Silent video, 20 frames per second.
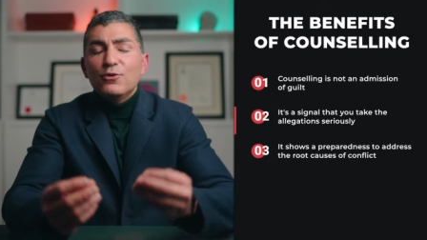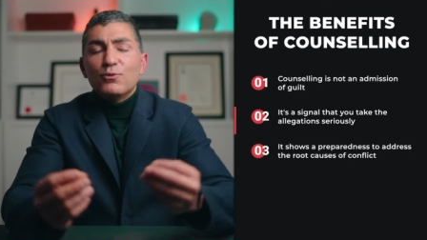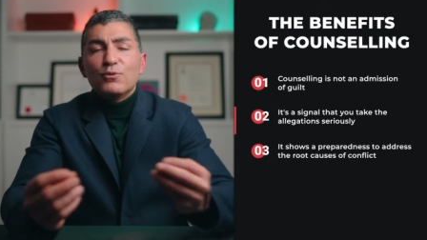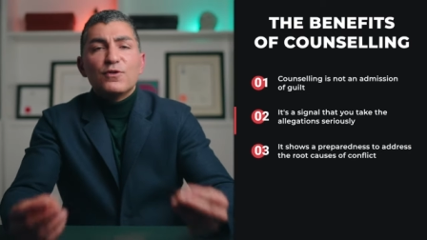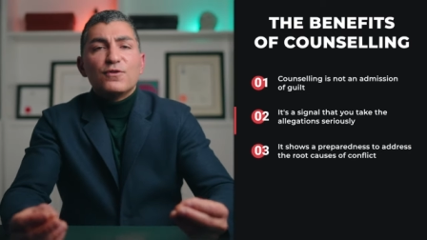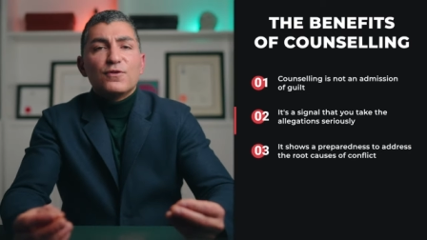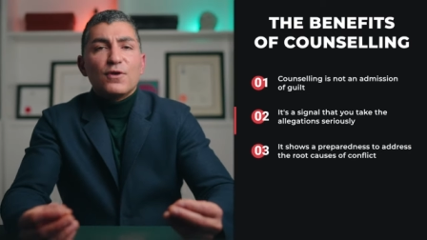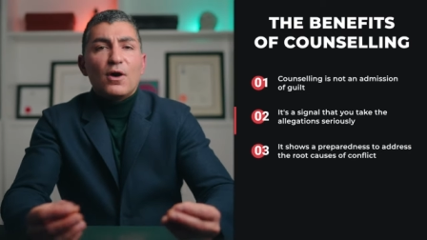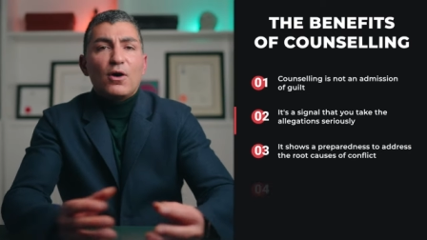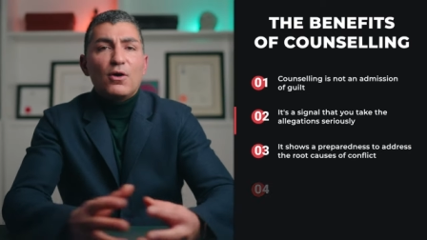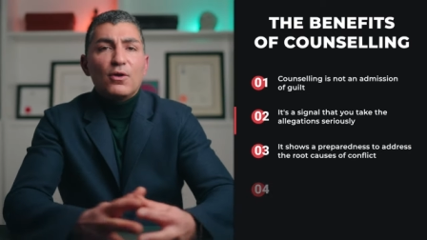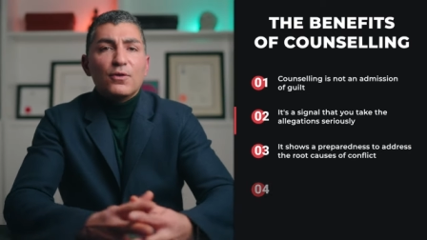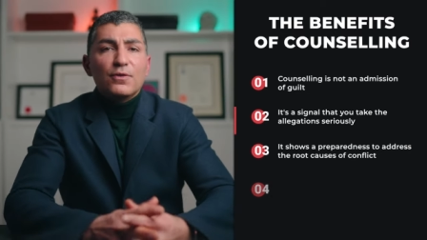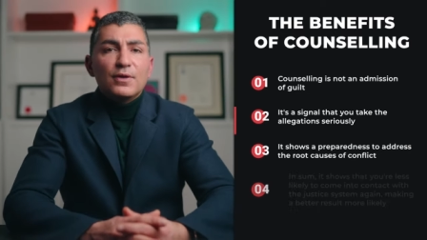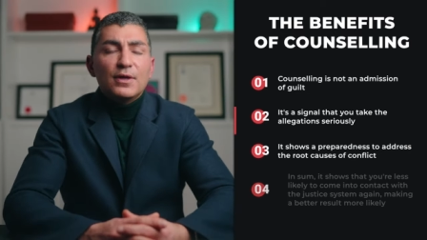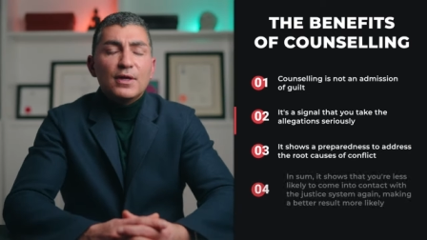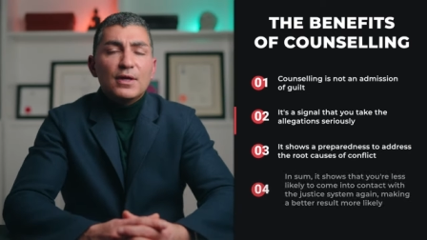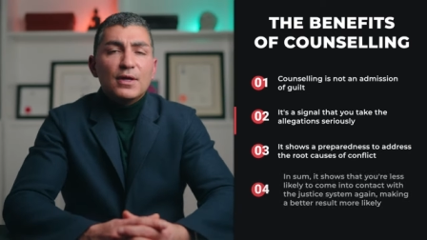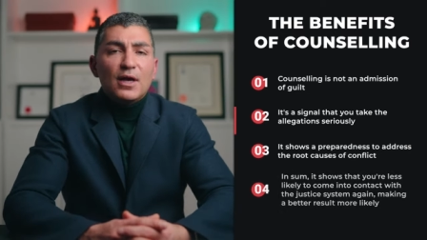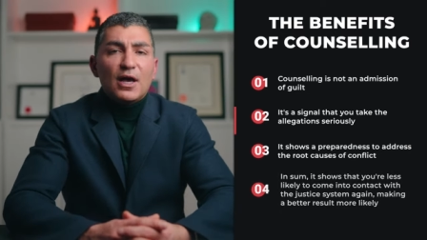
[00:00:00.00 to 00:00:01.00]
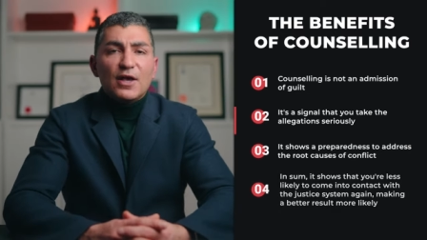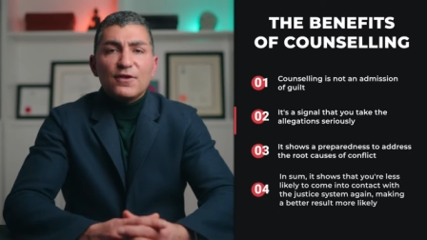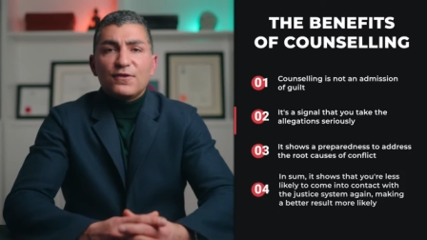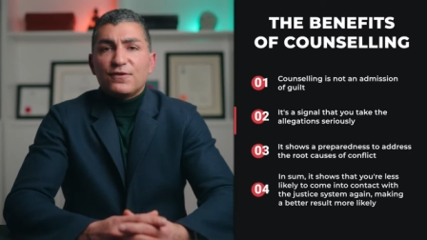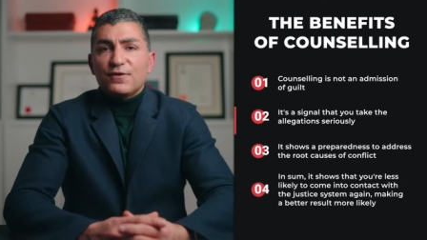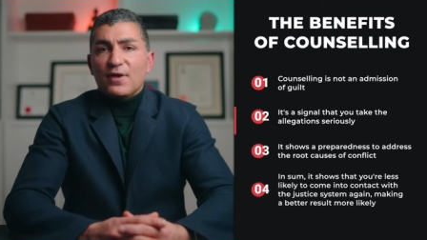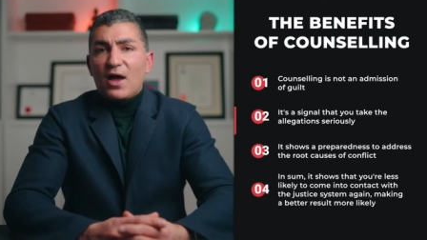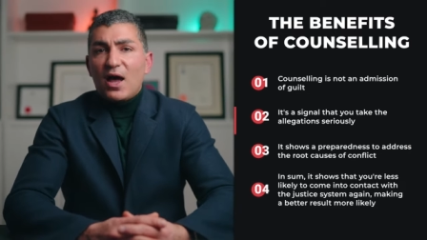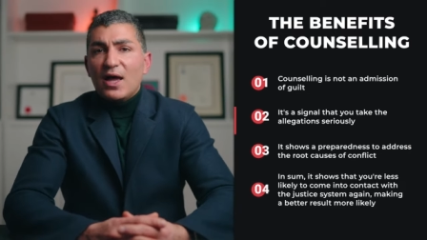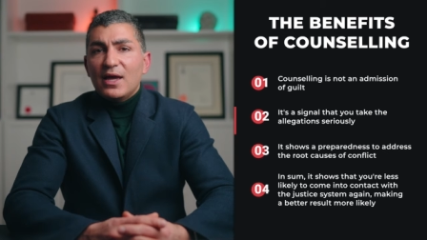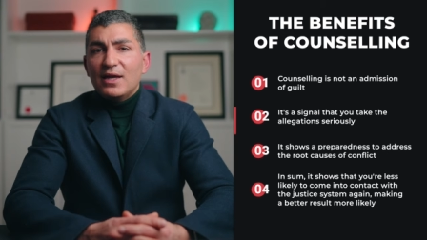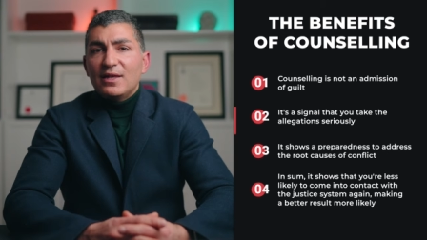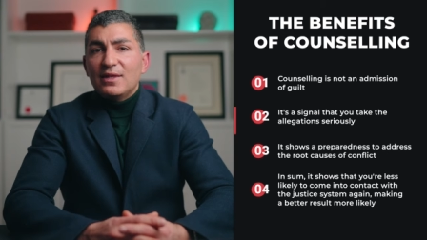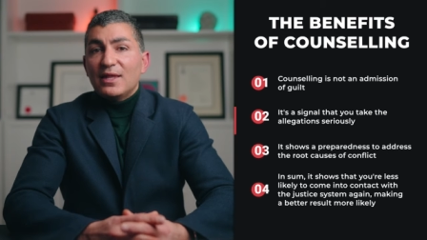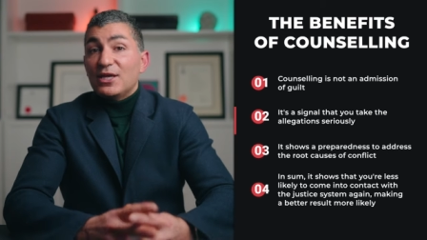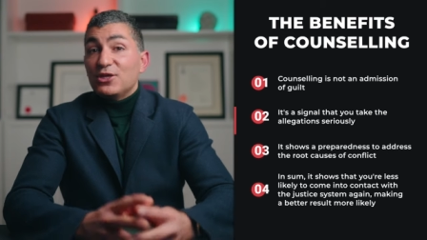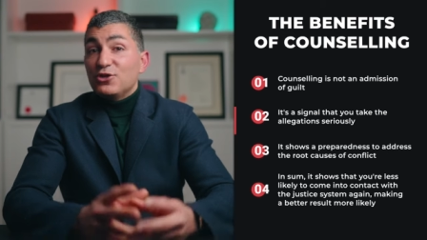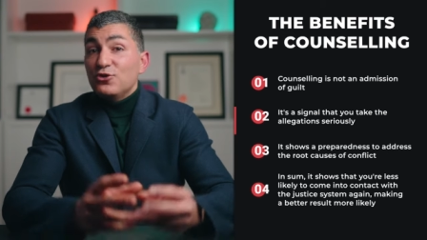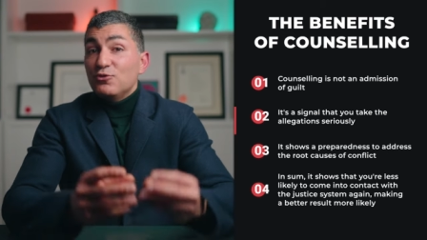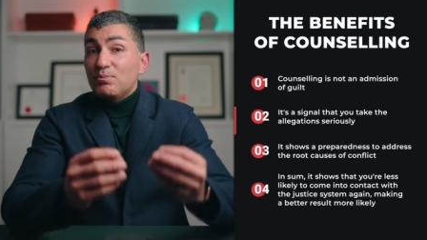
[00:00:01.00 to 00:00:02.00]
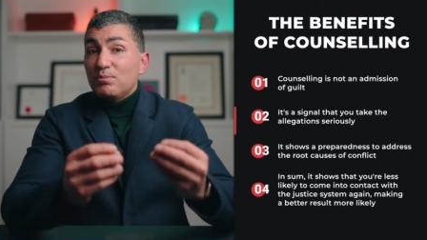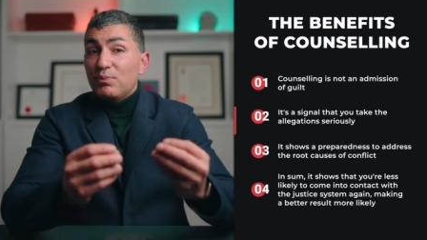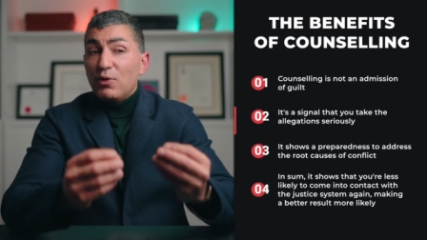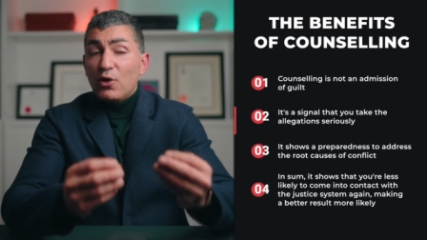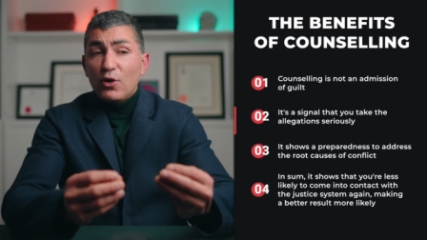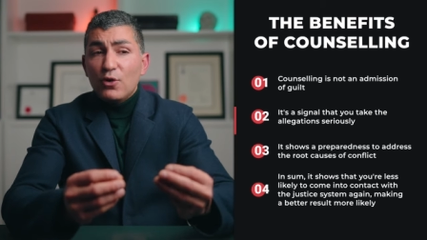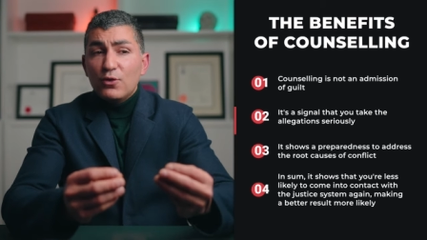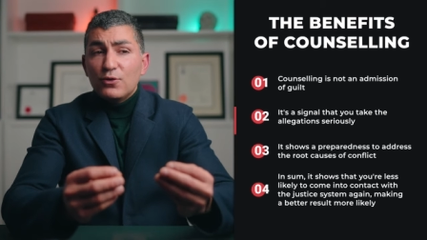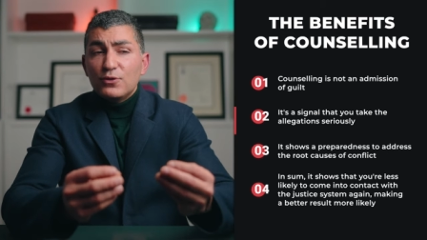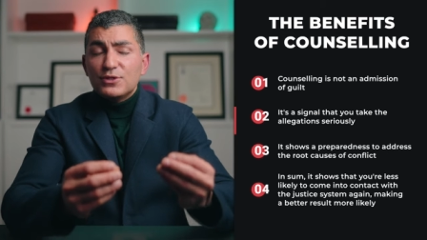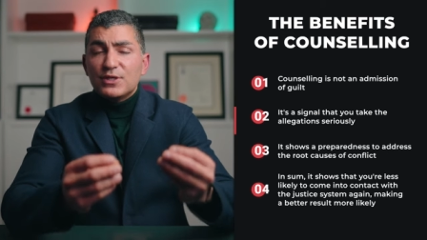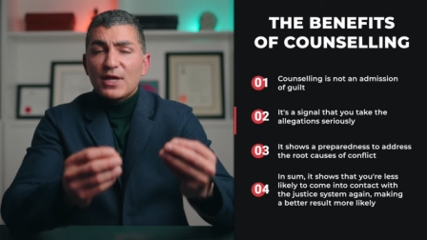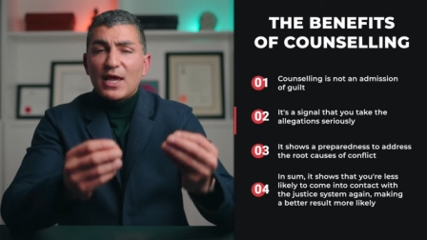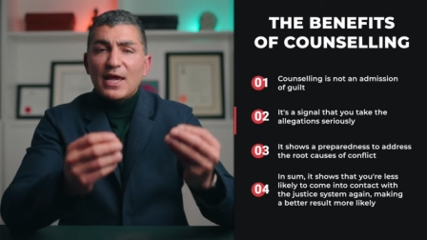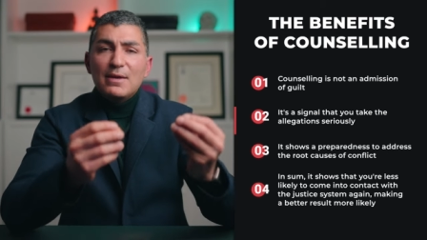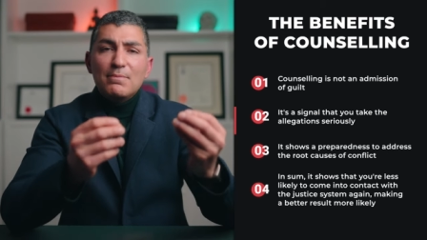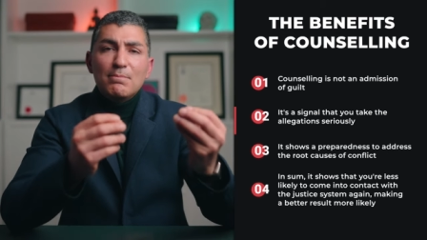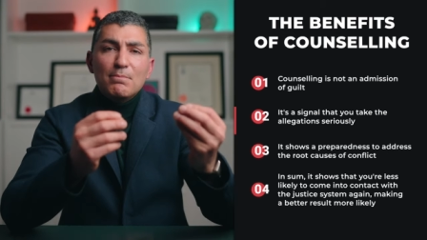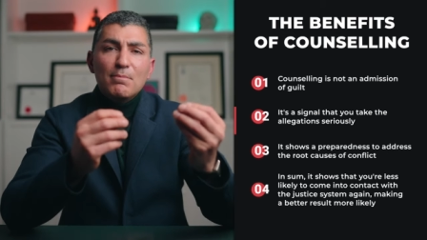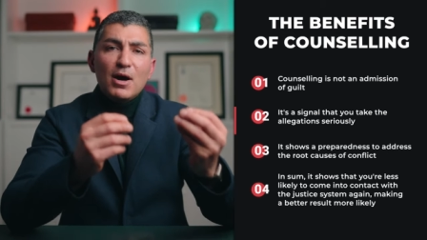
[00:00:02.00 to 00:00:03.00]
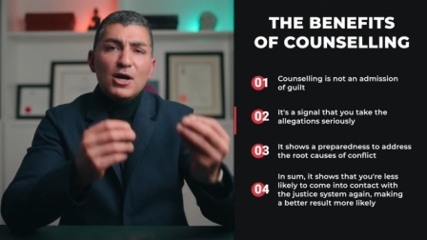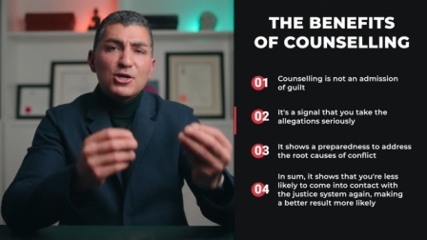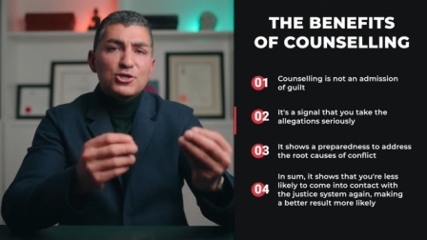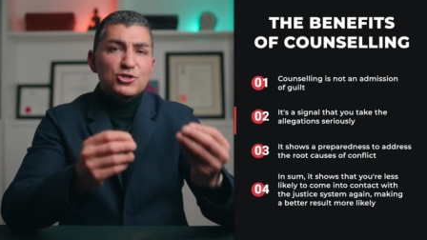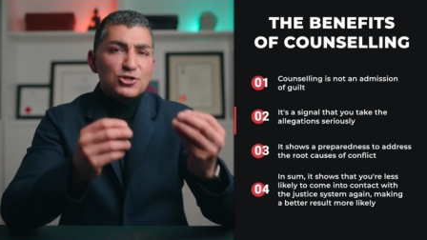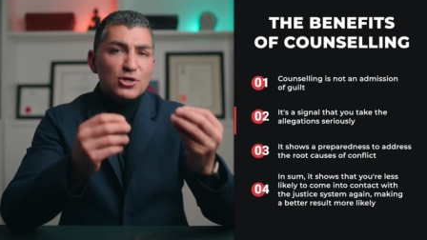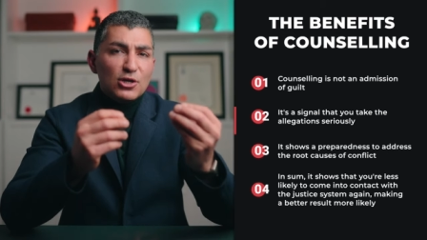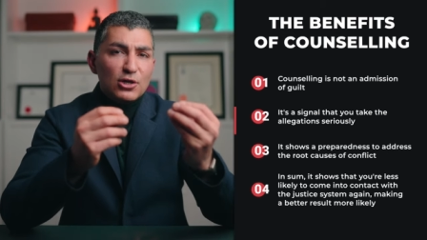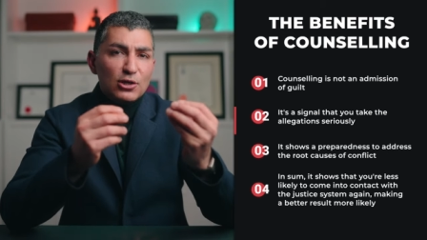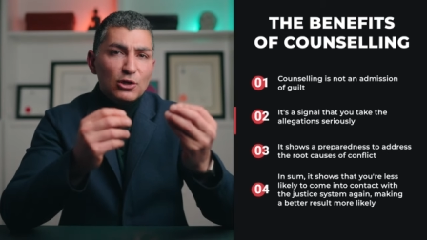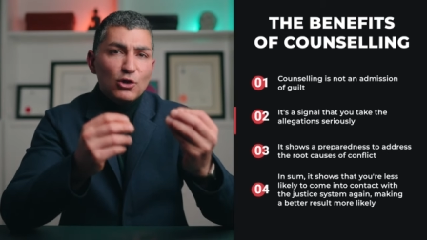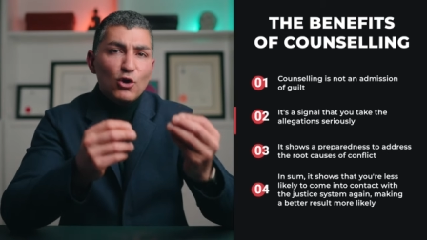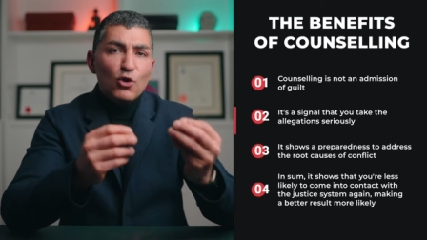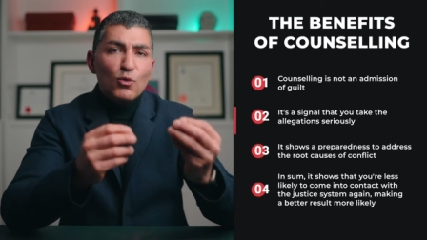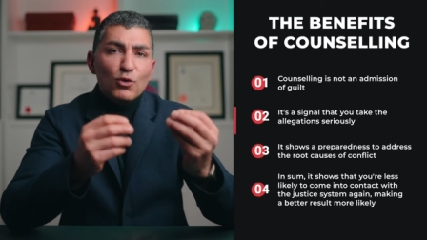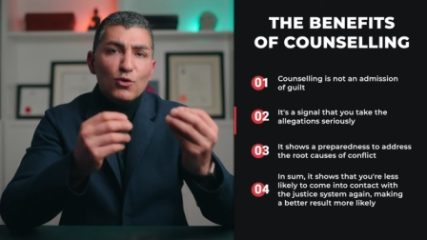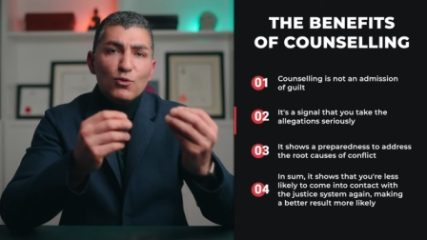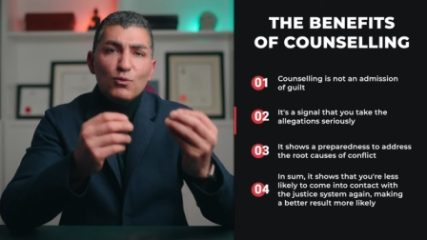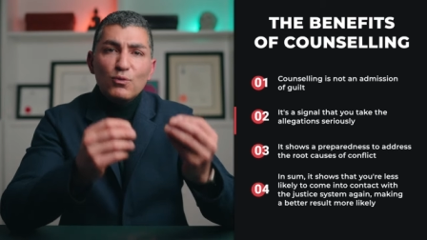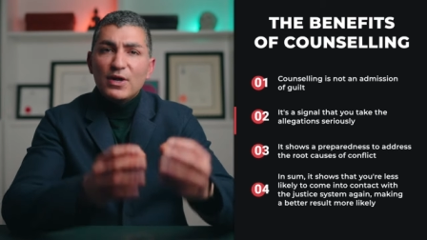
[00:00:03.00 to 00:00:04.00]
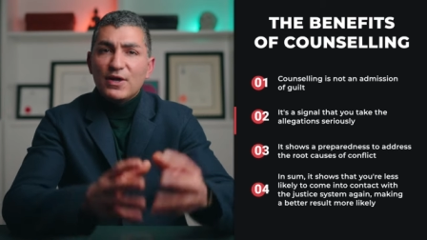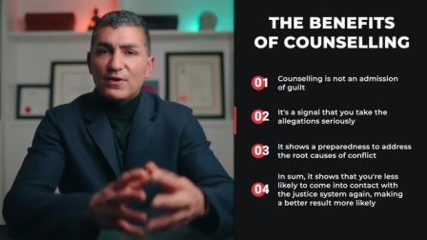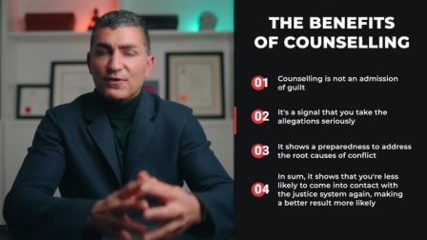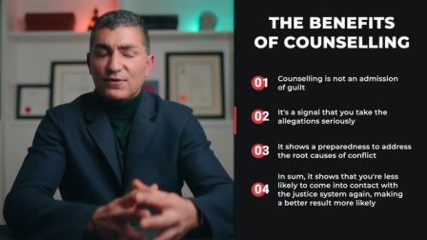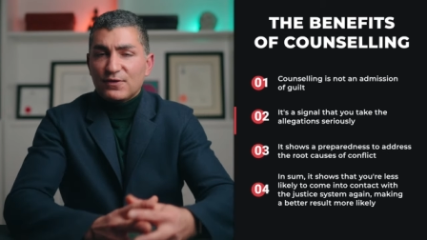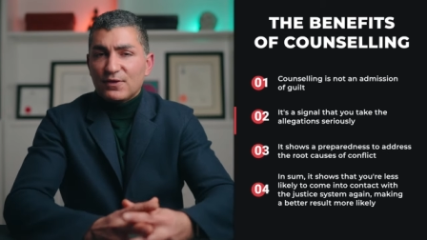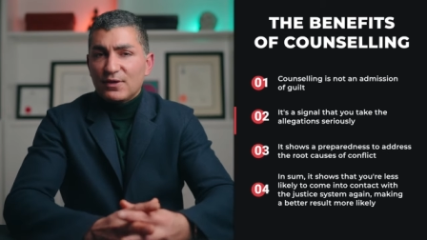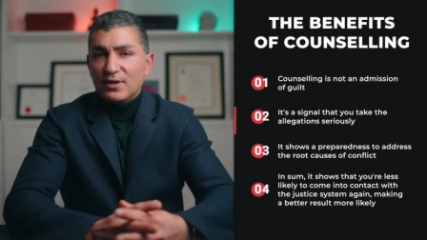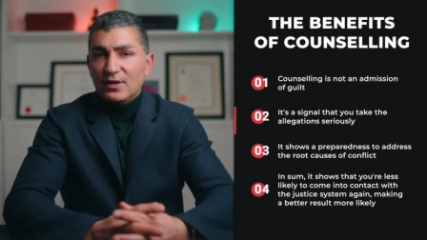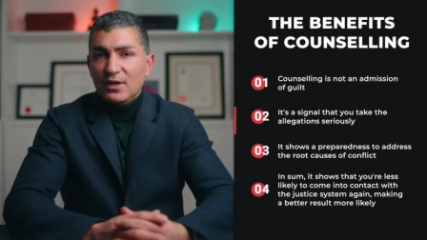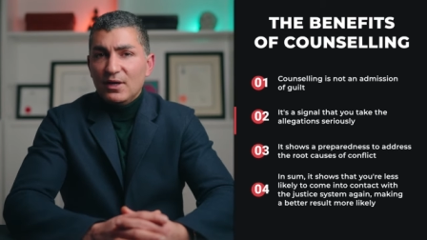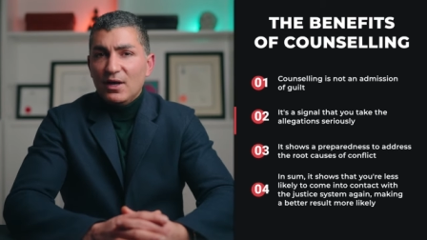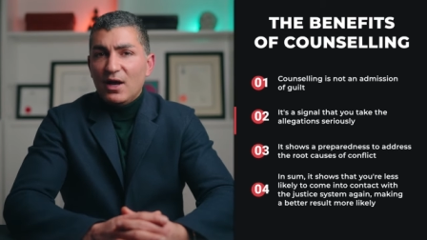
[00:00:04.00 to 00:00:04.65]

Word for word: the result, a sign that you pose a much lower risk